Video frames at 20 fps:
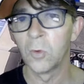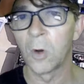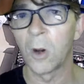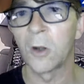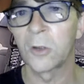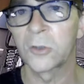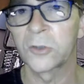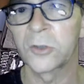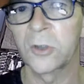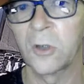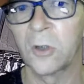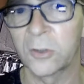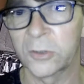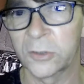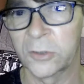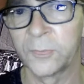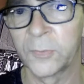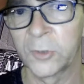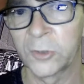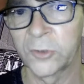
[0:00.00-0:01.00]
Ox
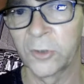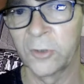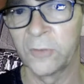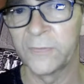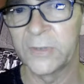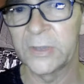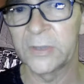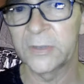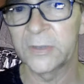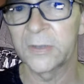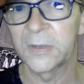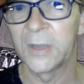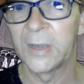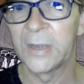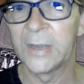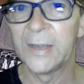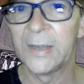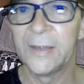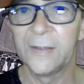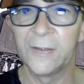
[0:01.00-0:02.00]
customer service.
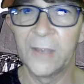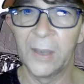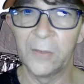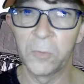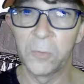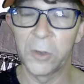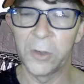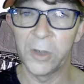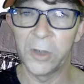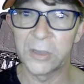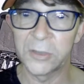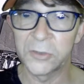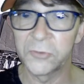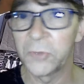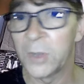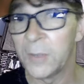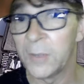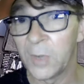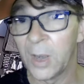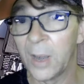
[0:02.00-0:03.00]
They were
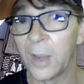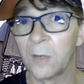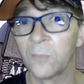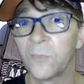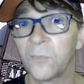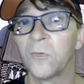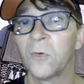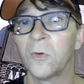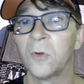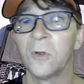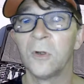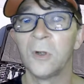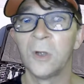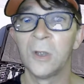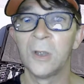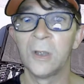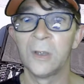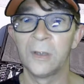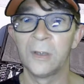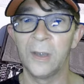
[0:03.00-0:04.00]
extremely helpful,
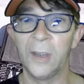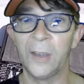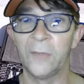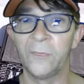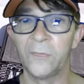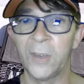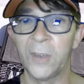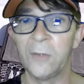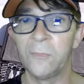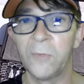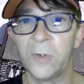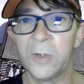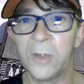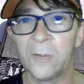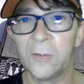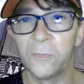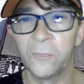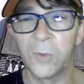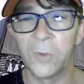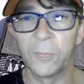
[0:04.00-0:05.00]
and they
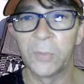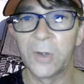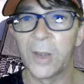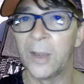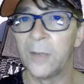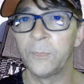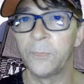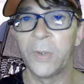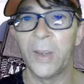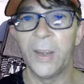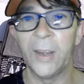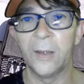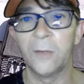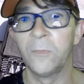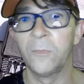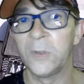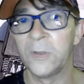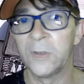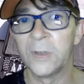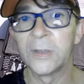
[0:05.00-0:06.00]
replied back
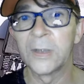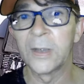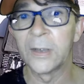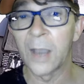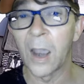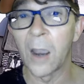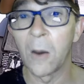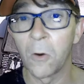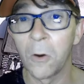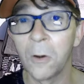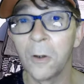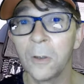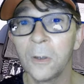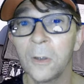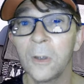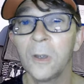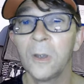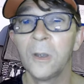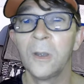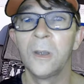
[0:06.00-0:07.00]
within an hour.
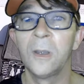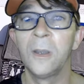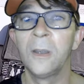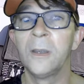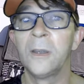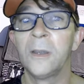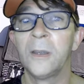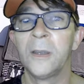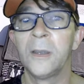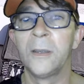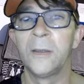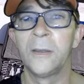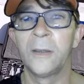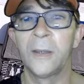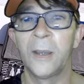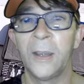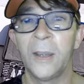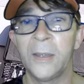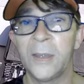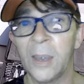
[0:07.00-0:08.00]

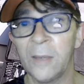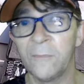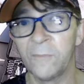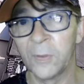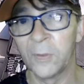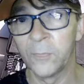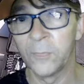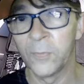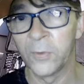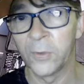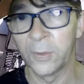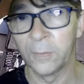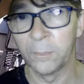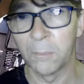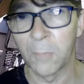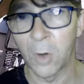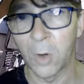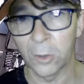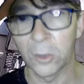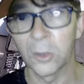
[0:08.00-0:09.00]
I gave them the
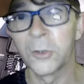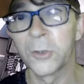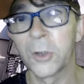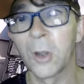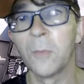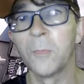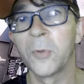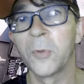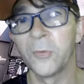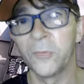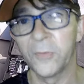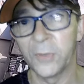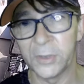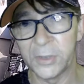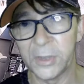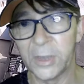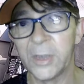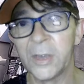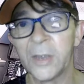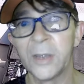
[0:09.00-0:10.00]
model number, the
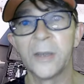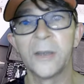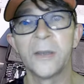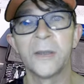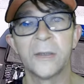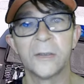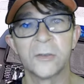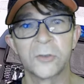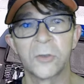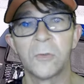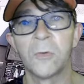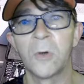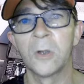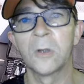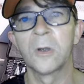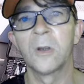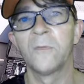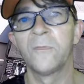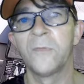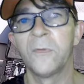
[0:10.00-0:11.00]
year and so
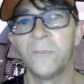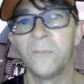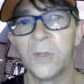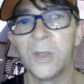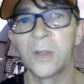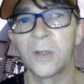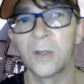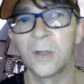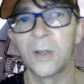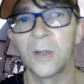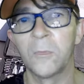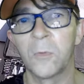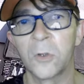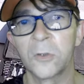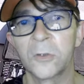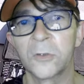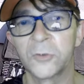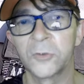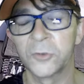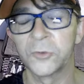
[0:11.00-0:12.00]
on of the vehicle I
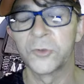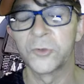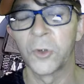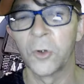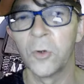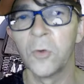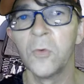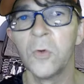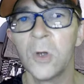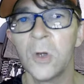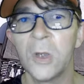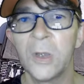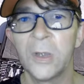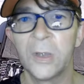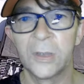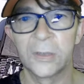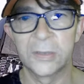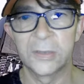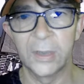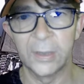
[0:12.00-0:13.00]
wanted to tow,
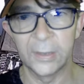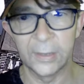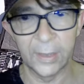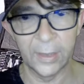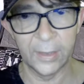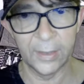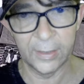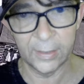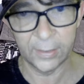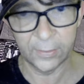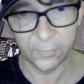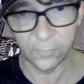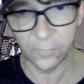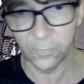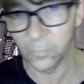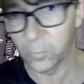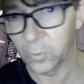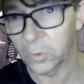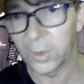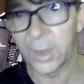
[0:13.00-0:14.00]
and said I
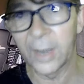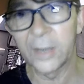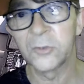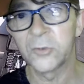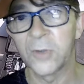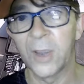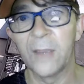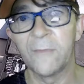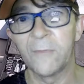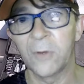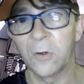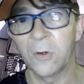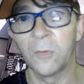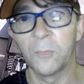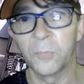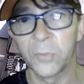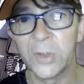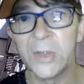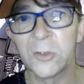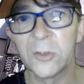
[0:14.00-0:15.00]
would like to have a
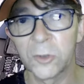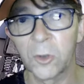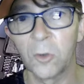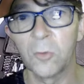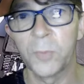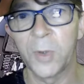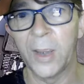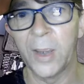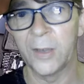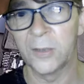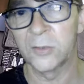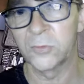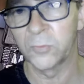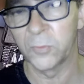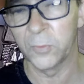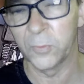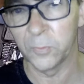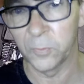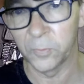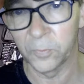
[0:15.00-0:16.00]
complete tow
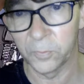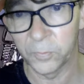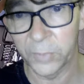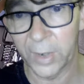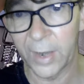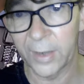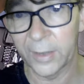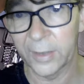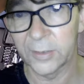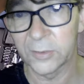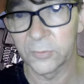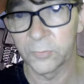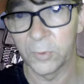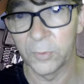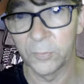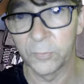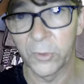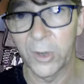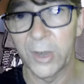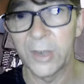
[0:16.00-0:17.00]
package
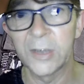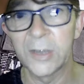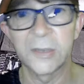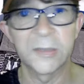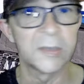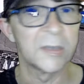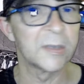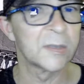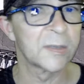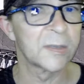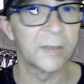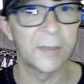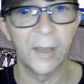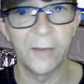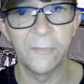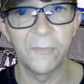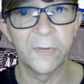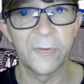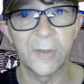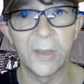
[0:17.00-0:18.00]
with brake assist and
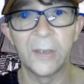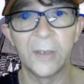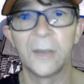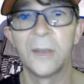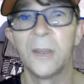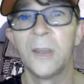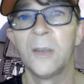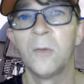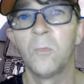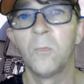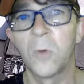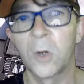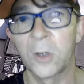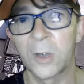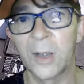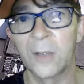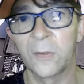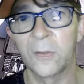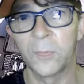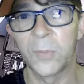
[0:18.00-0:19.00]
everything. What
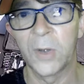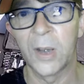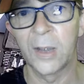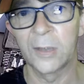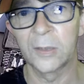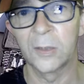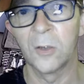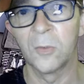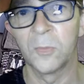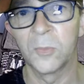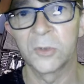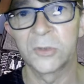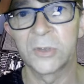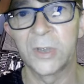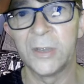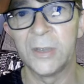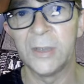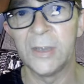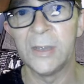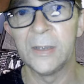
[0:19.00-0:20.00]
are the part numbers
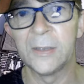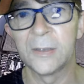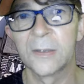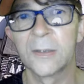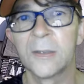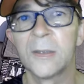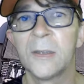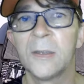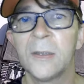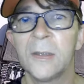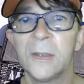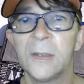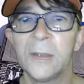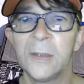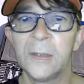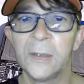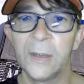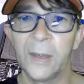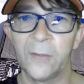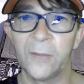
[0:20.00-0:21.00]
I need?
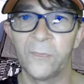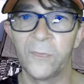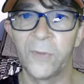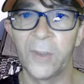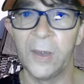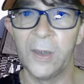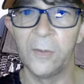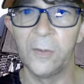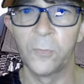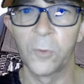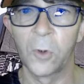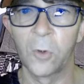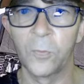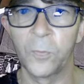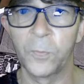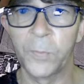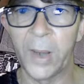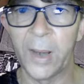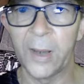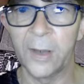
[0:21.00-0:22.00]
And they wrote
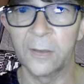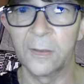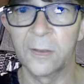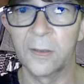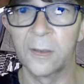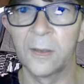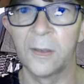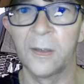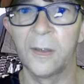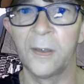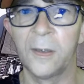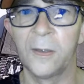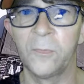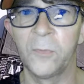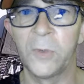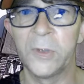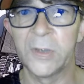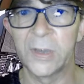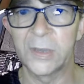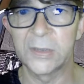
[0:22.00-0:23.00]
back
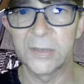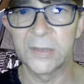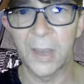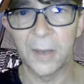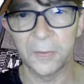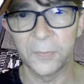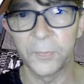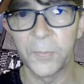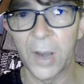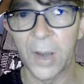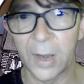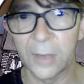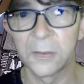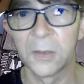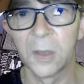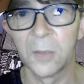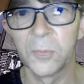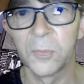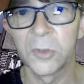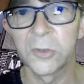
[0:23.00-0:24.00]
with exact part
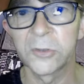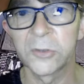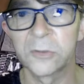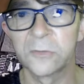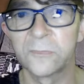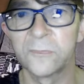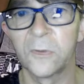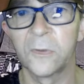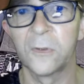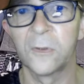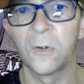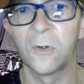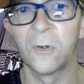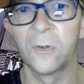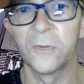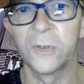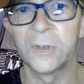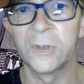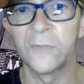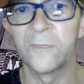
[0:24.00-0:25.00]
numbers for all
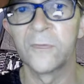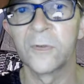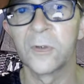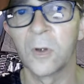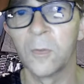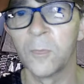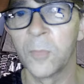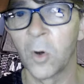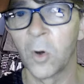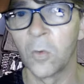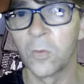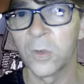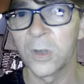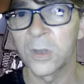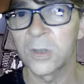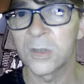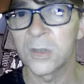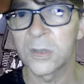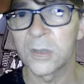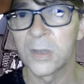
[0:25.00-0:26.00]
the different
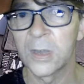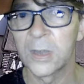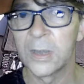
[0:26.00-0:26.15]
components,